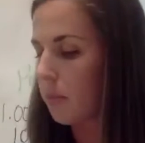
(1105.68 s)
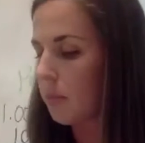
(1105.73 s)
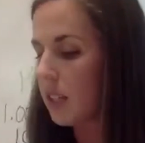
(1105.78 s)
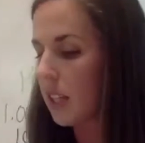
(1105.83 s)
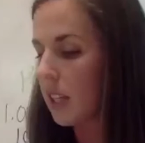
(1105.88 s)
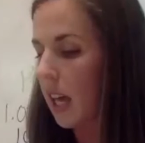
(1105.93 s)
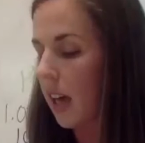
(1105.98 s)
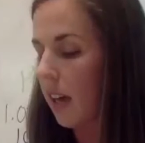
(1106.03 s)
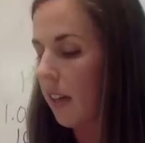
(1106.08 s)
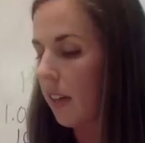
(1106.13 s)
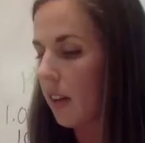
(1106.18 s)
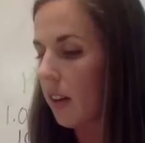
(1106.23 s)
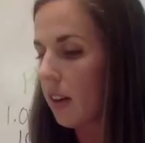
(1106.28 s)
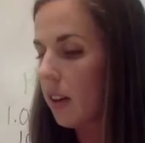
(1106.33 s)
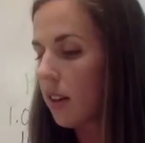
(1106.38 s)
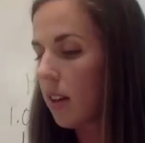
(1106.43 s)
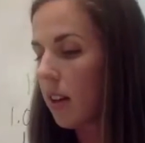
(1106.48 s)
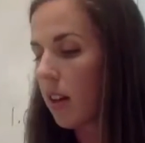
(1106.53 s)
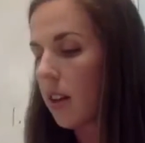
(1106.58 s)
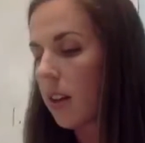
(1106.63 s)
together.
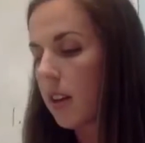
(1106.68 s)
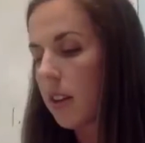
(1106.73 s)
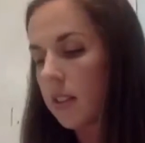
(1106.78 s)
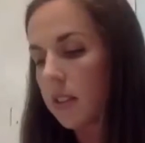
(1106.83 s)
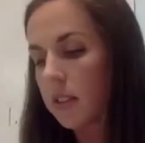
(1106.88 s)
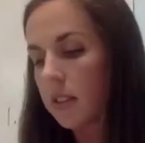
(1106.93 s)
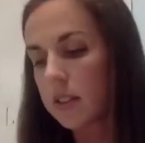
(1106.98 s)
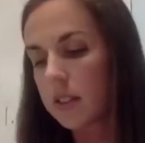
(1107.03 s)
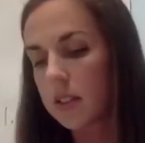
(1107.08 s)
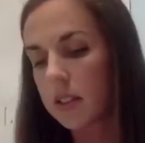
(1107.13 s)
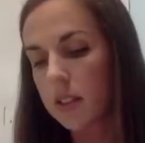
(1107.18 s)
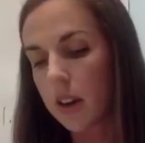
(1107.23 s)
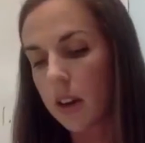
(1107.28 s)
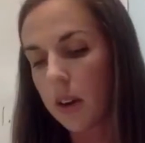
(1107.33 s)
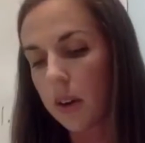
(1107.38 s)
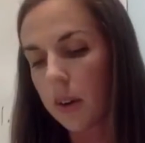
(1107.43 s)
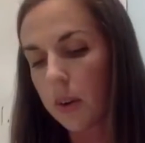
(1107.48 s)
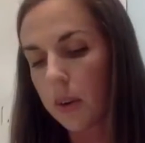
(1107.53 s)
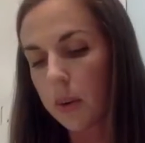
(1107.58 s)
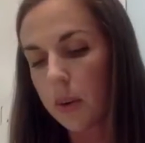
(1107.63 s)

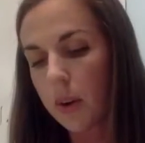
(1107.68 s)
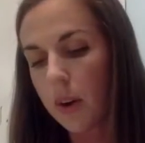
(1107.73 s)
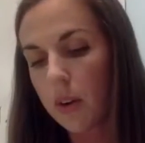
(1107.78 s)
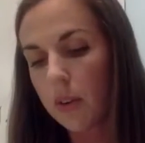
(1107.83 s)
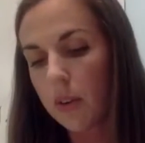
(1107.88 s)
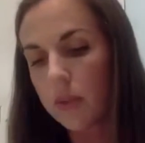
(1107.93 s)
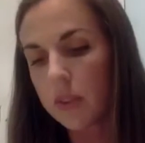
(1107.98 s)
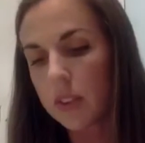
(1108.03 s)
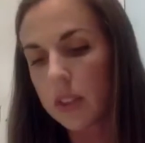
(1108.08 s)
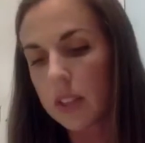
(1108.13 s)
So hopefully